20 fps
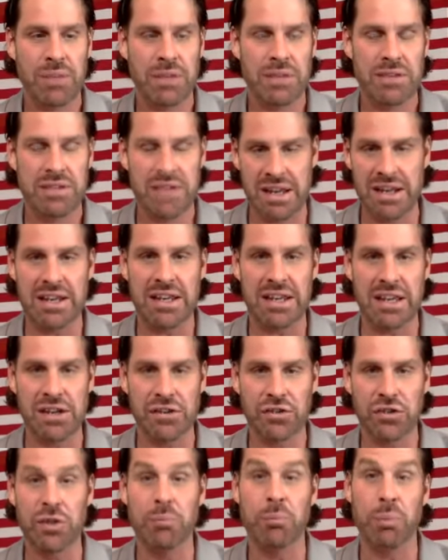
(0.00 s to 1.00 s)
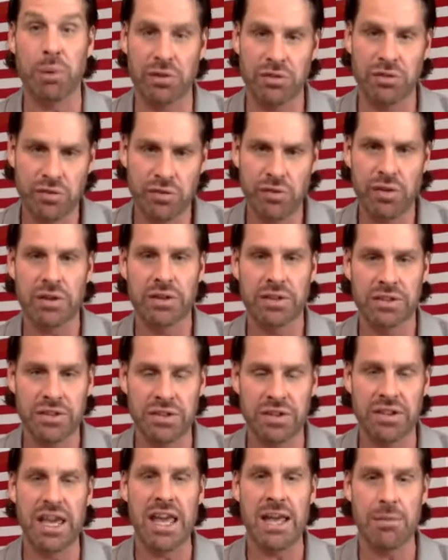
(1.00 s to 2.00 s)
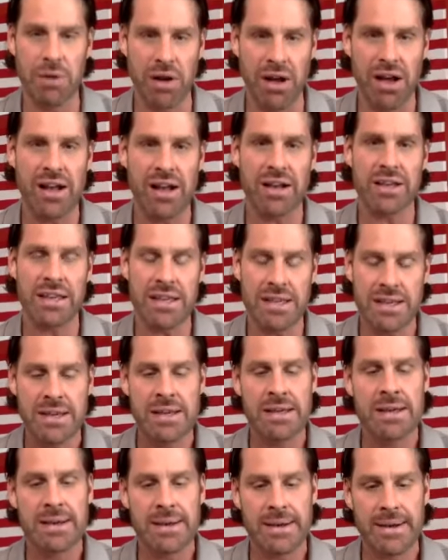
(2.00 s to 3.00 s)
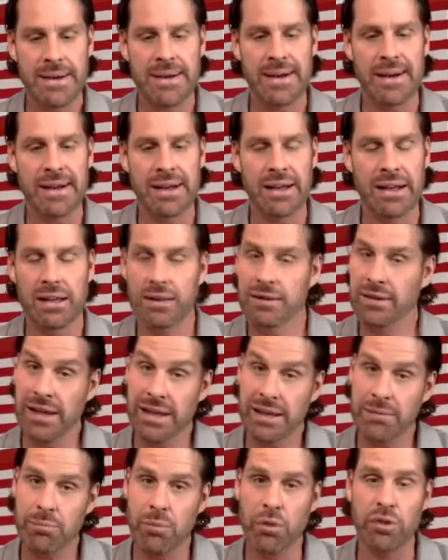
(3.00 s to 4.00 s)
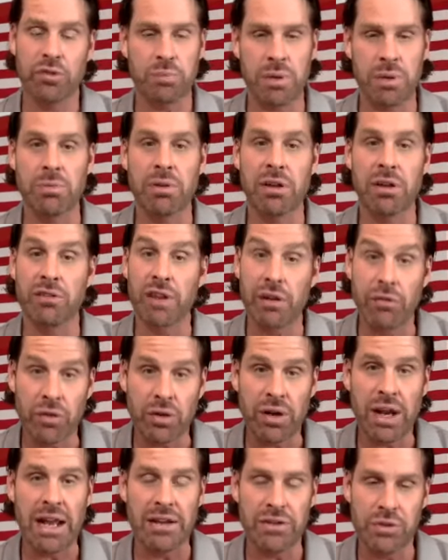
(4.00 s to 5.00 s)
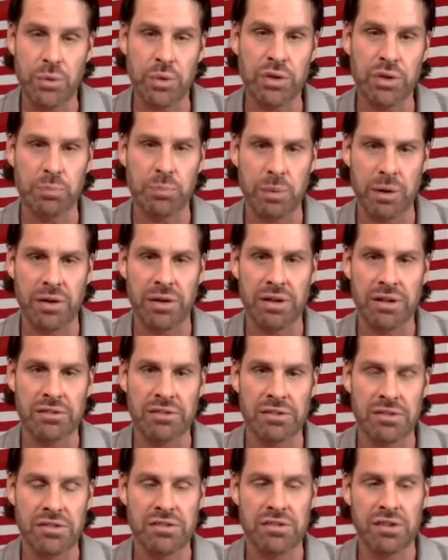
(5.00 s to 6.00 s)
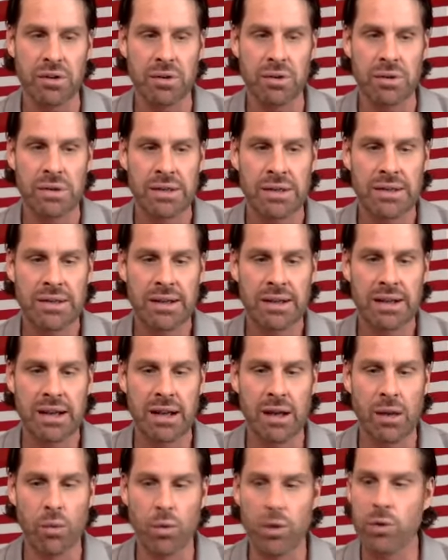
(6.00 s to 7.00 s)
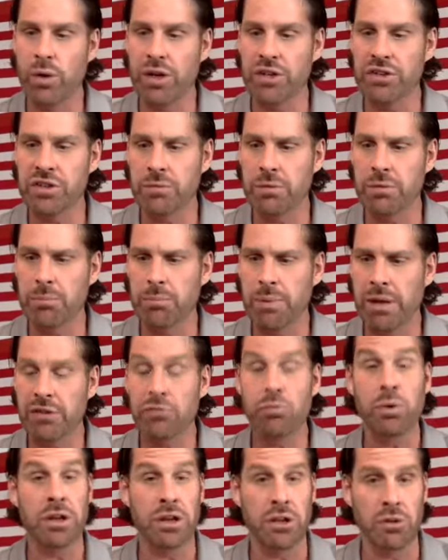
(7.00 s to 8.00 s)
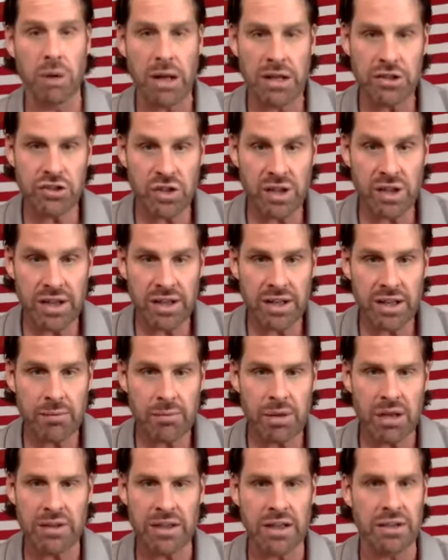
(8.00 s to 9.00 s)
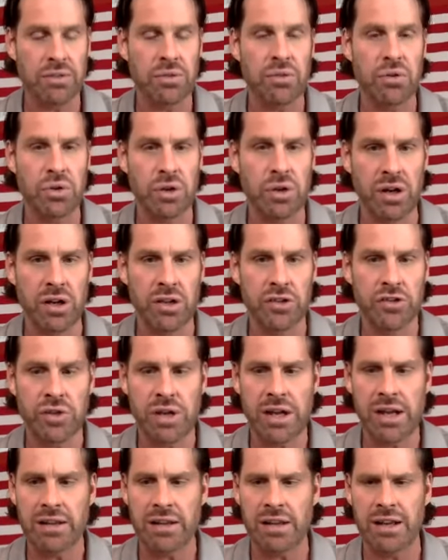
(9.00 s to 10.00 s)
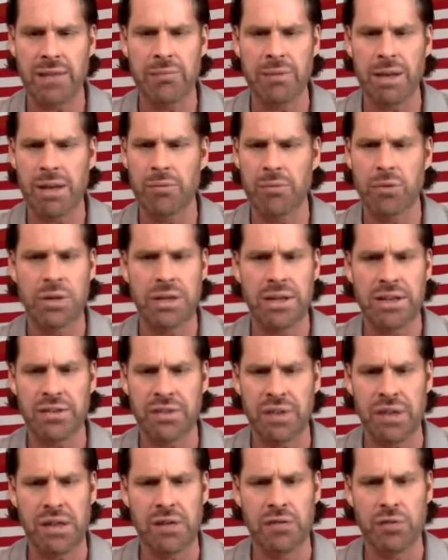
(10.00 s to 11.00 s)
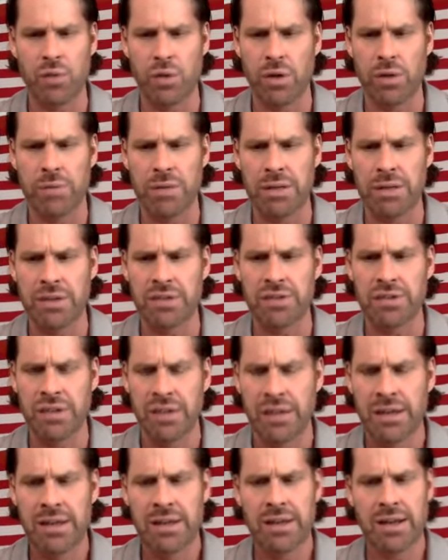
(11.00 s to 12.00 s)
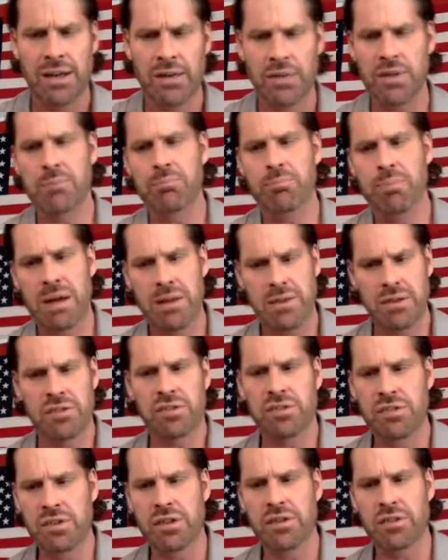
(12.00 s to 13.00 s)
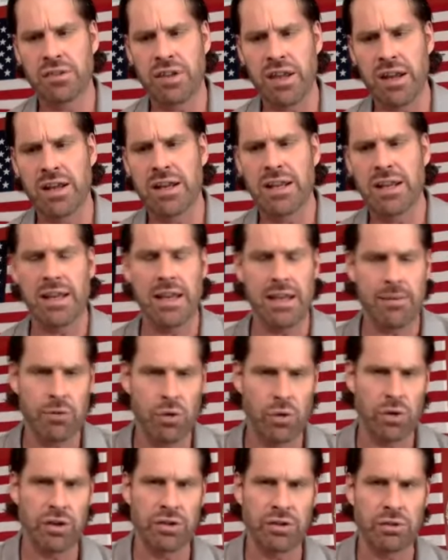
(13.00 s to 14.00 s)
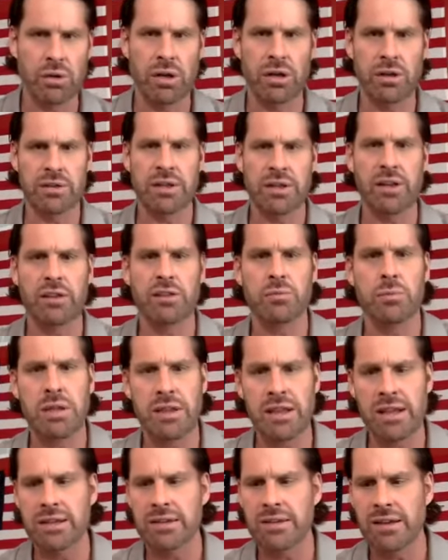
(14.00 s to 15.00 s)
dedication and perseverance in the game of hockey, unlike most people have ever had to experience it. So we wish him the best. We congratulate him on that new contract, and I'm really excited for him because I think by this signing, him going to Toronto tells me that